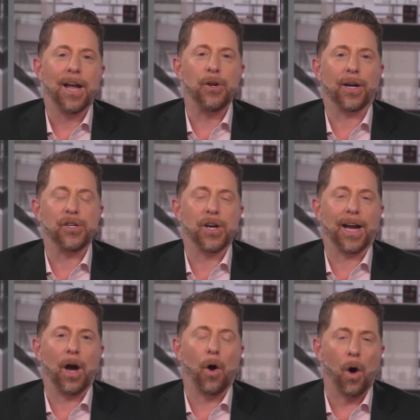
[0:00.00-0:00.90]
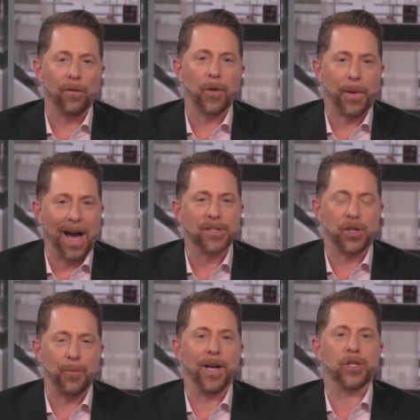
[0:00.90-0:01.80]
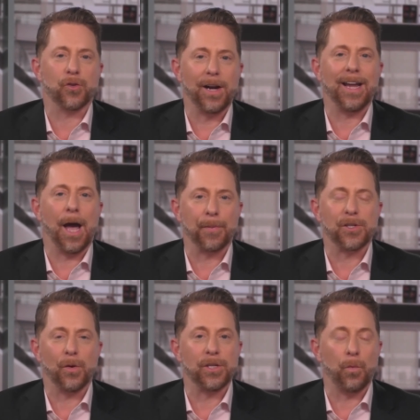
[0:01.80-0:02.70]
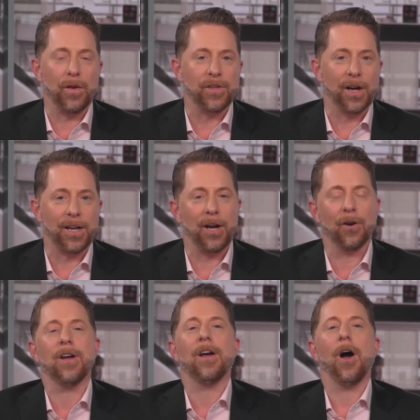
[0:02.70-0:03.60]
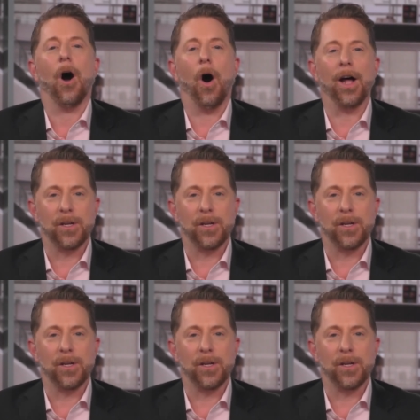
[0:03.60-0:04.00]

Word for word: And you can check out all of the past UBS trending episodes that we've done here on